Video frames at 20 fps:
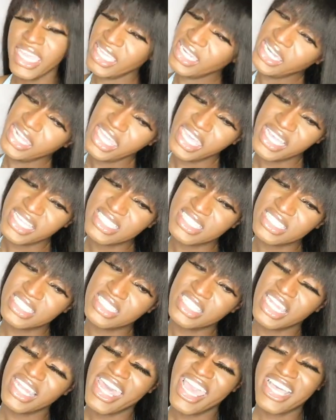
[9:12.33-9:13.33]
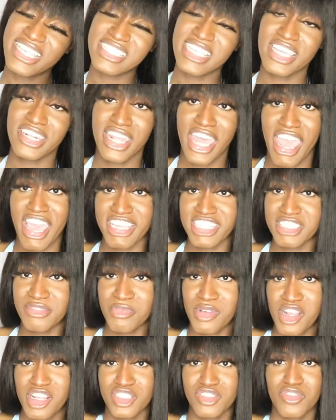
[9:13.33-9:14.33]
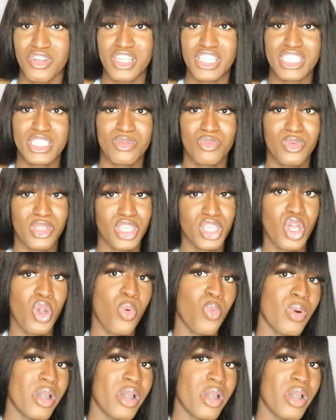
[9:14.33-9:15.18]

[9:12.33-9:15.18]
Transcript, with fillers: And next, the last thing that I experienced for this week